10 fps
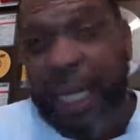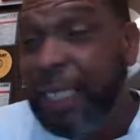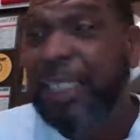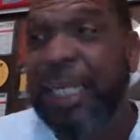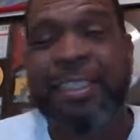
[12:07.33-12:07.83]

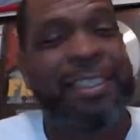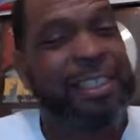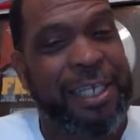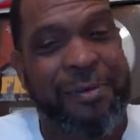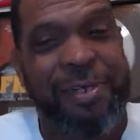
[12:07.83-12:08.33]
ain't
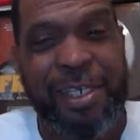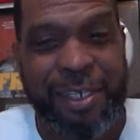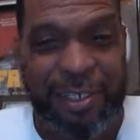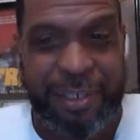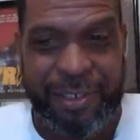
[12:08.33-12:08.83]
necessarily
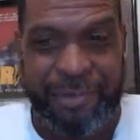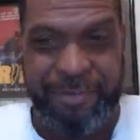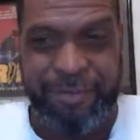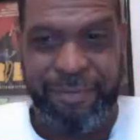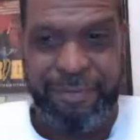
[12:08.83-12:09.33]
good.
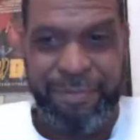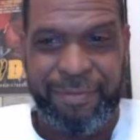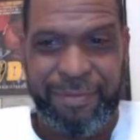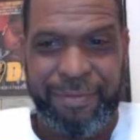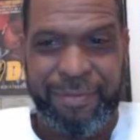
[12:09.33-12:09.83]

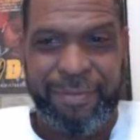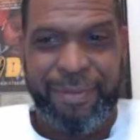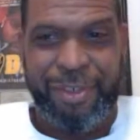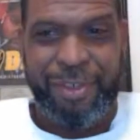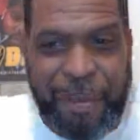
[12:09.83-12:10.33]

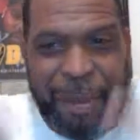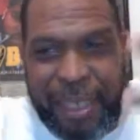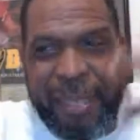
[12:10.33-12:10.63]
So I be